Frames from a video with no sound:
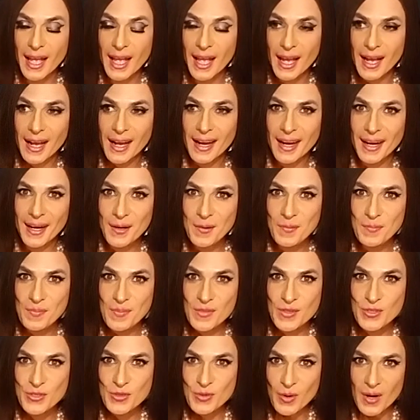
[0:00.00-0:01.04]
Um,
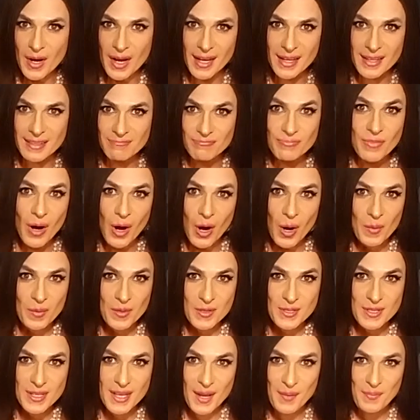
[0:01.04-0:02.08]
so I
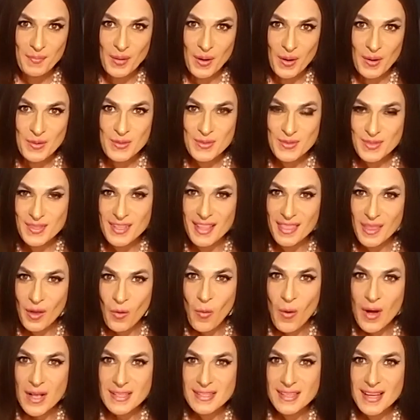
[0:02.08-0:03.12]
obviously I post the
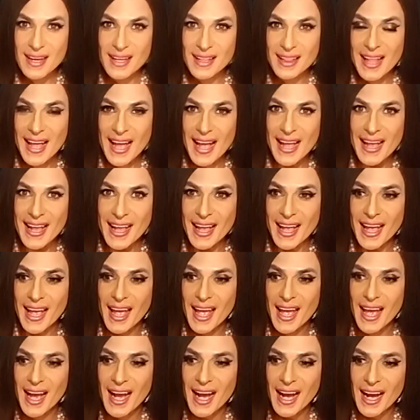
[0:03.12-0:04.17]
ones I like.
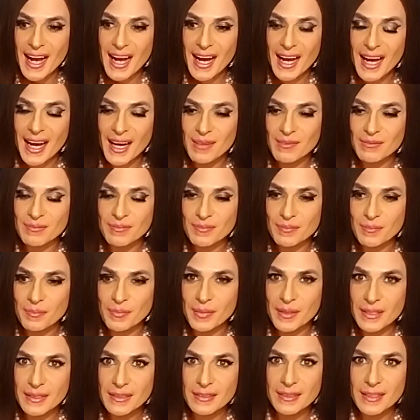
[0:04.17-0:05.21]
Um,
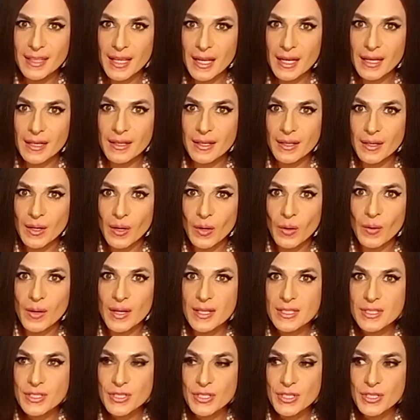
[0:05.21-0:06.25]
but yeah, you know,
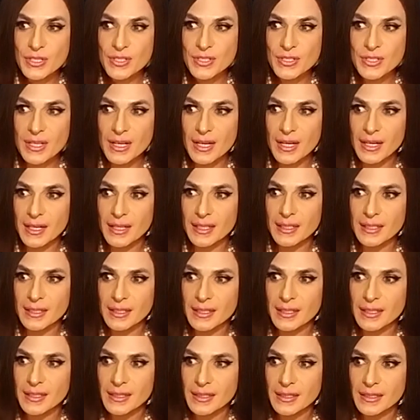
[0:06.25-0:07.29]
it's just uh,
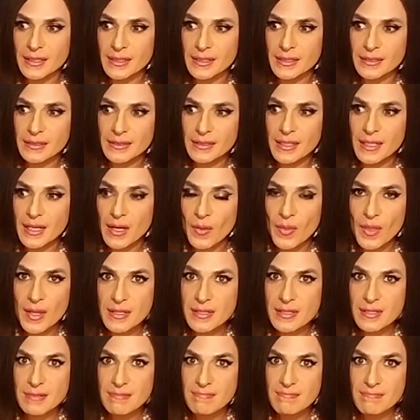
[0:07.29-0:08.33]
you know
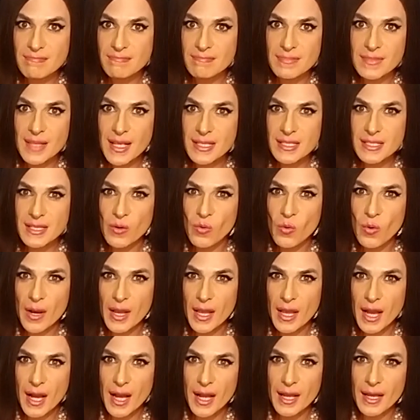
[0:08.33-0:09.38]
that's that's the
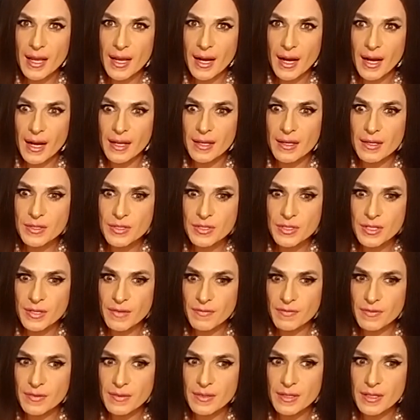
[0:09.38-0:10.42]
way I I achieve
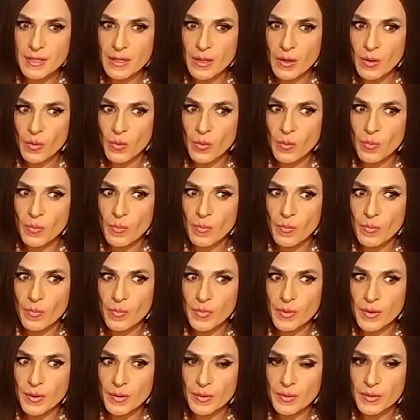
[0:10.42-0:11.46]
you know
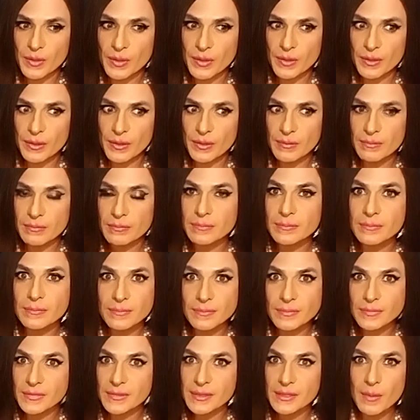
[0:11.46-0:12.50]
the the
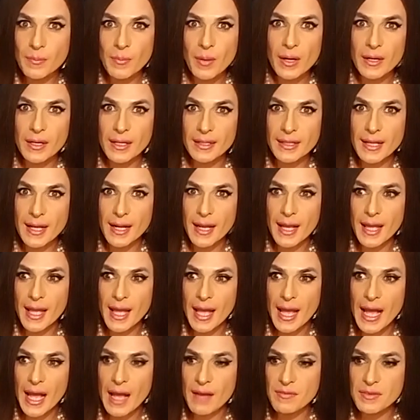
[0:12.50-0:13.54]
the body that I
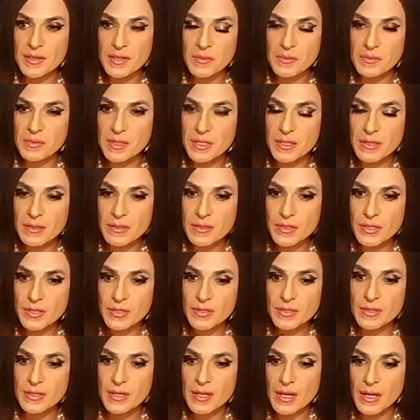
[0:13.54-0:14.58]
have it
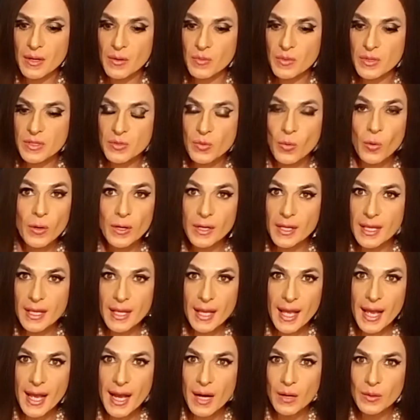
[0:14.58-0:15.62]
just was working
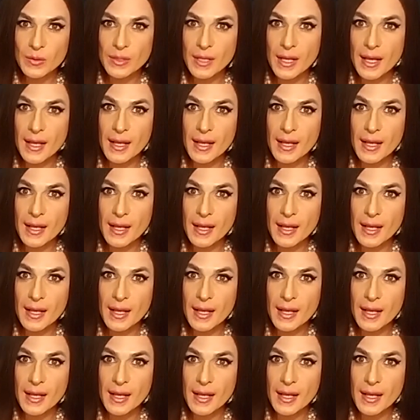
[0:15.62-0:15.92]
out.